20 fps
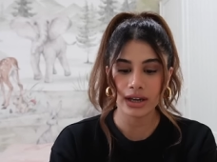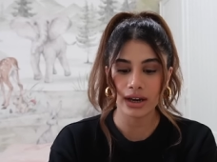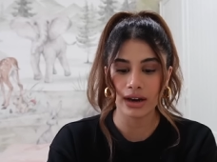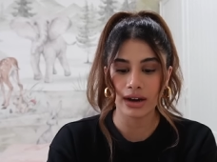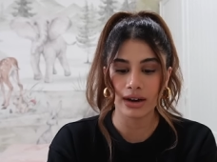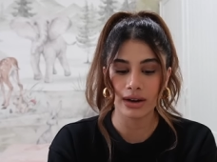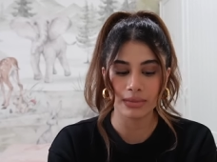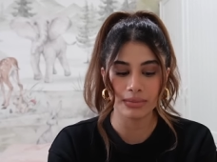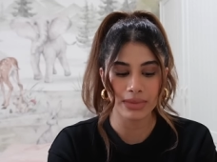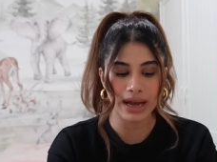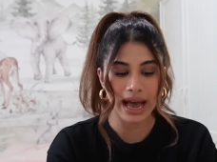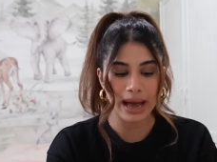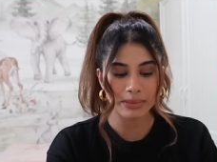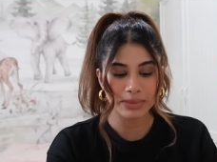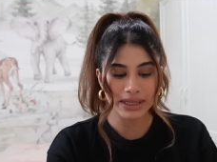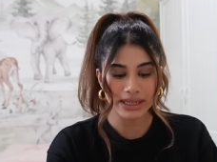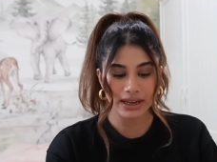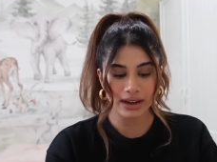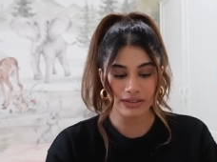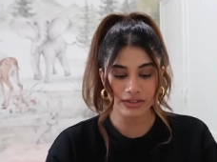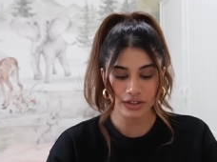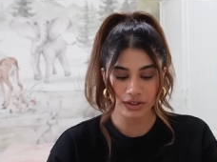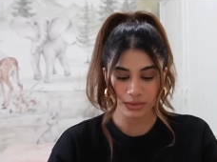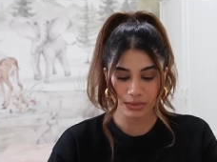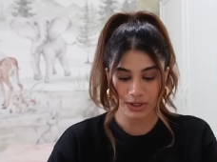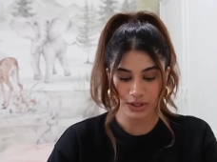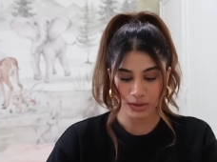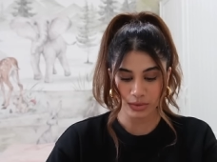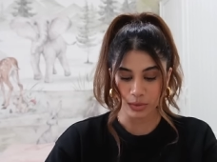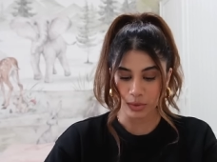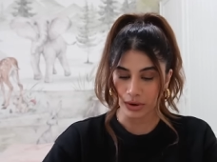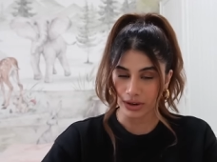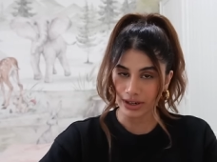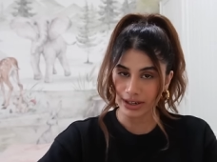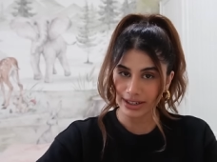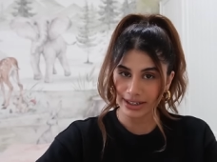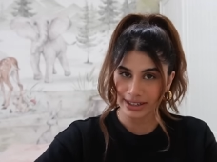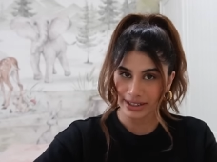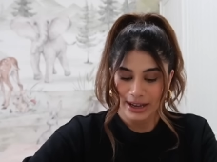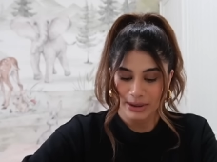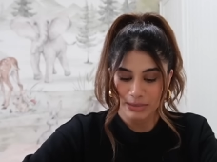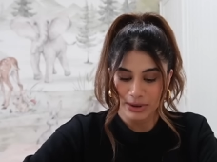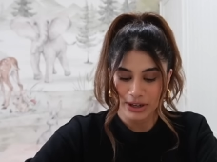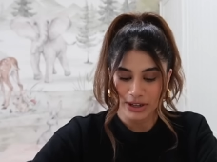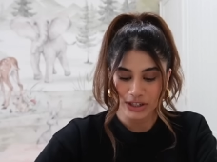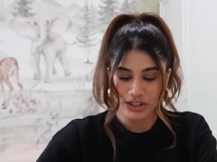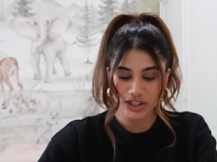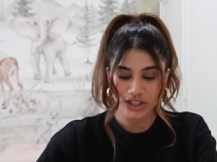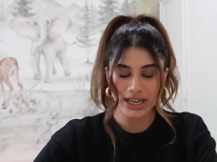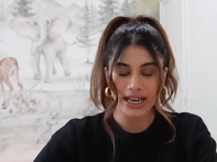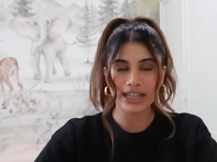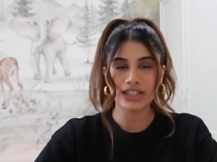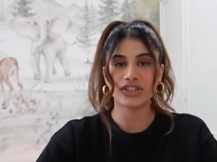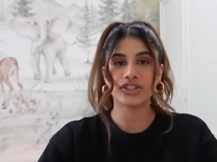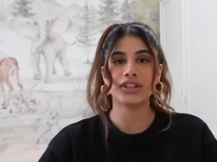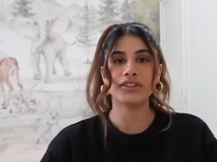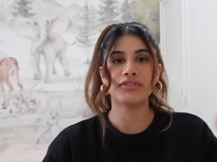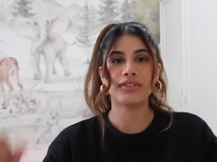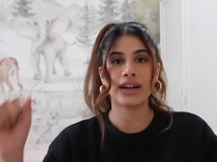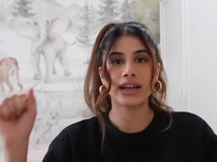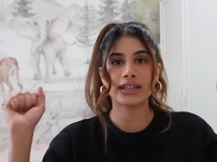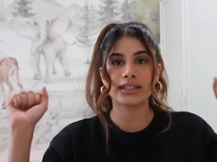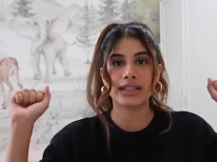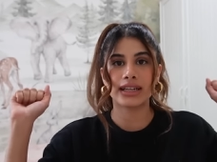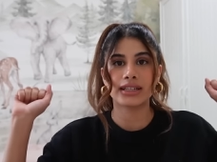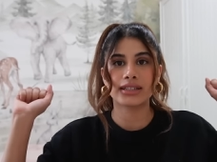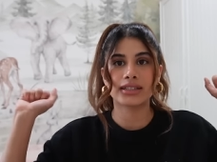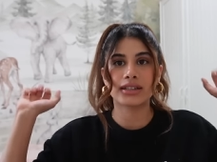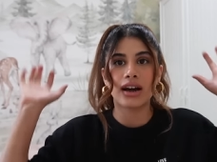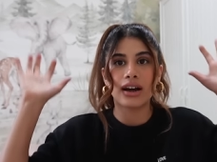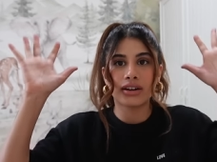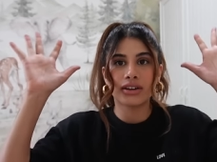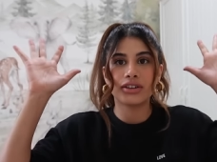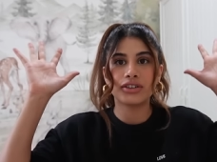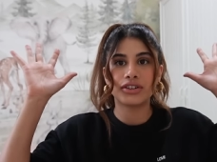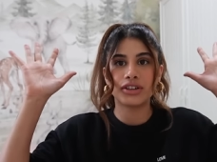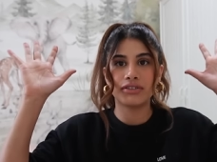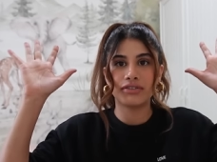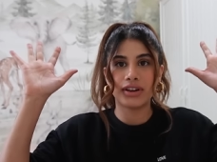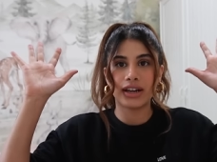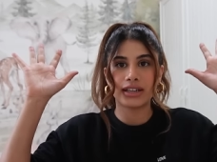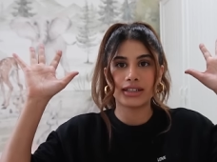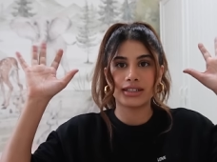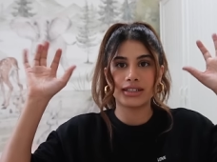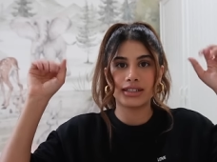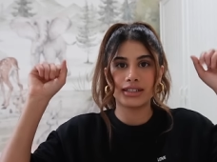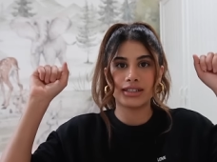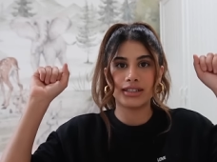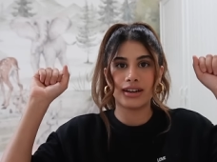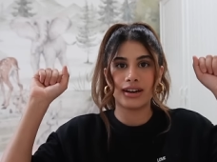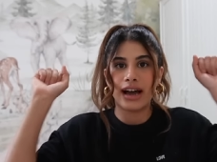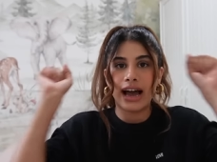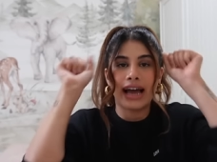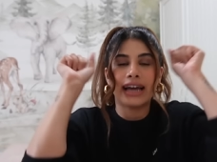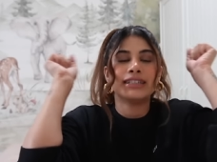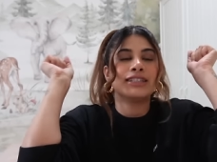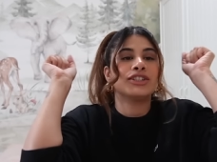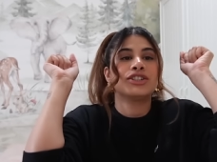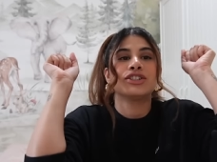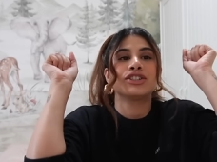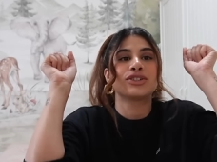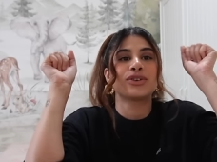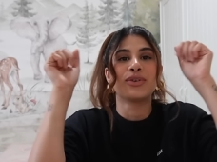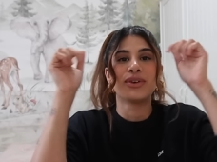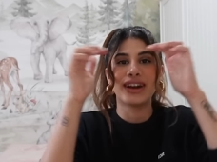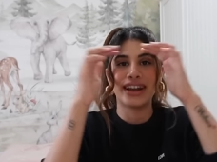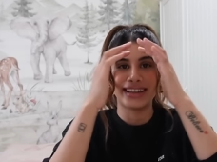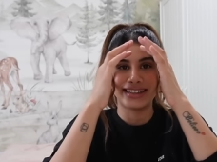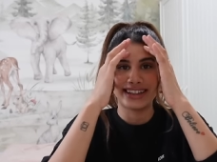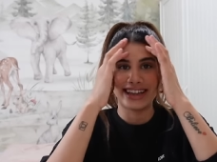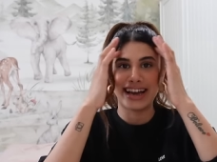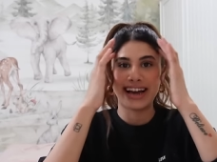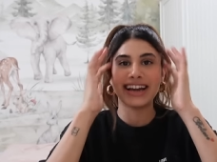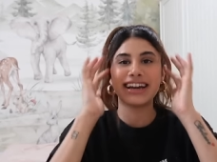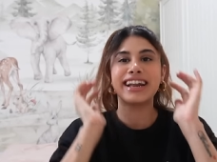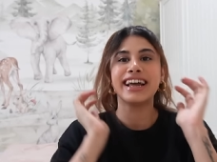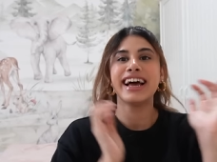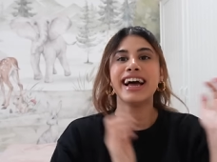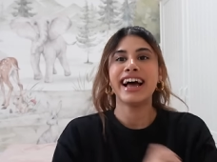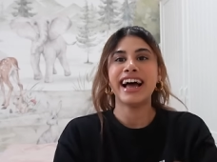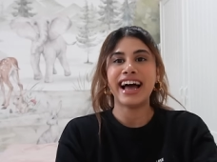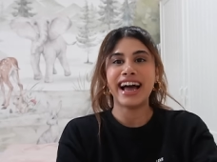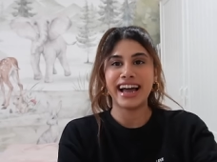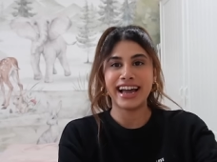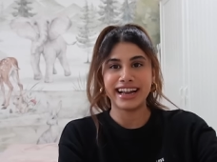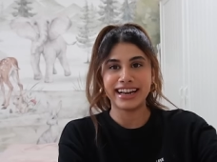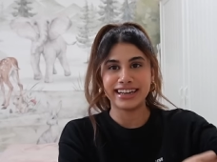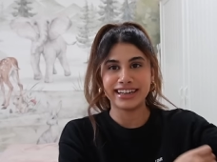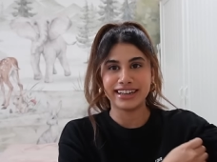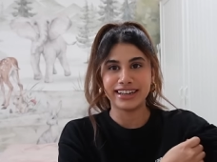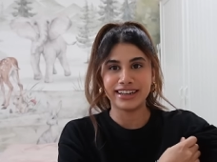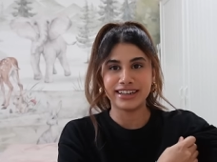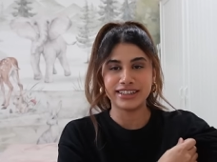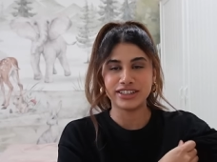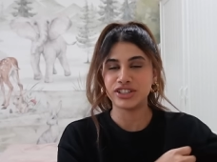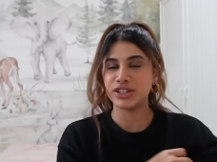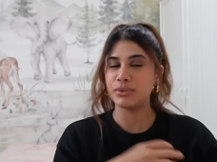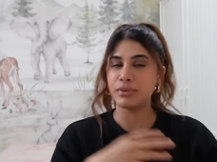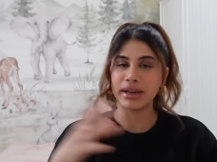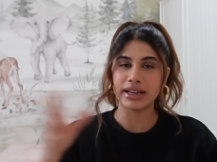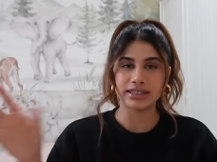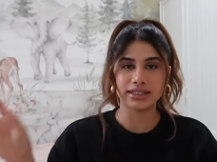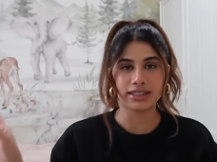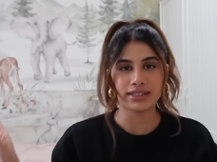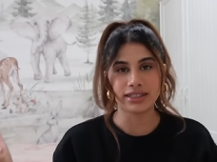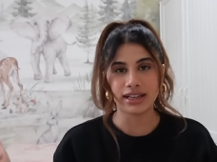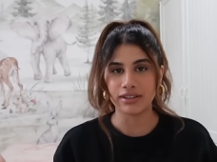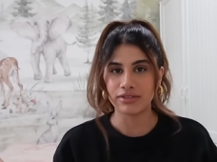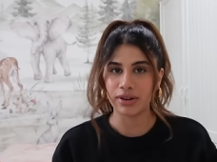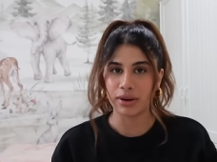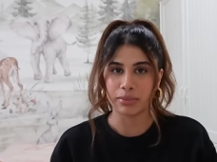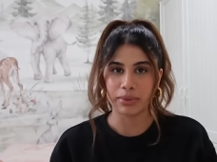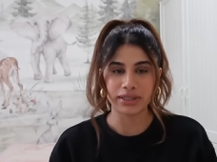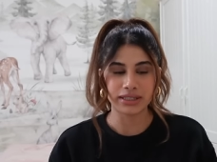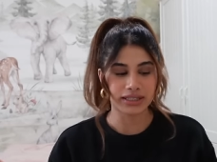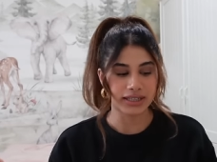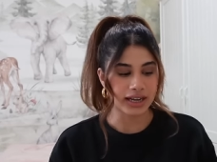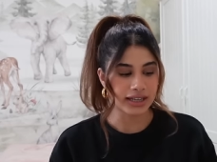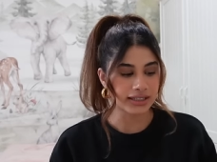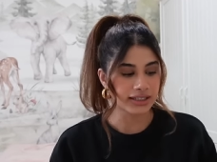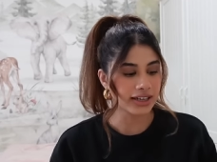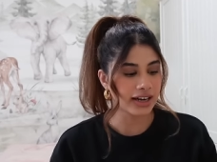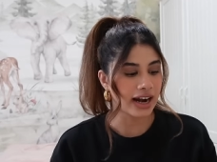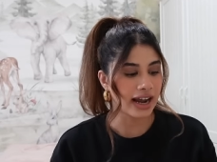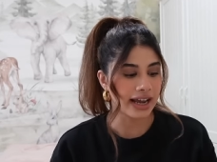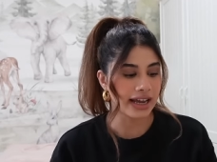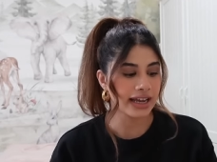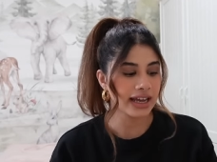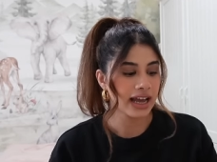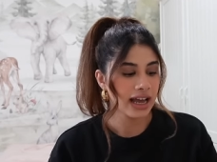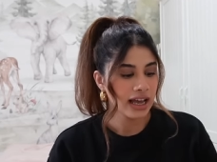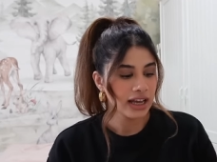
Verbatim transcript: Um, Abby loves to be swaddled because she has reflex, like startled reflexes. Her hands just go like that and uh, she wakes herself up and starts crying.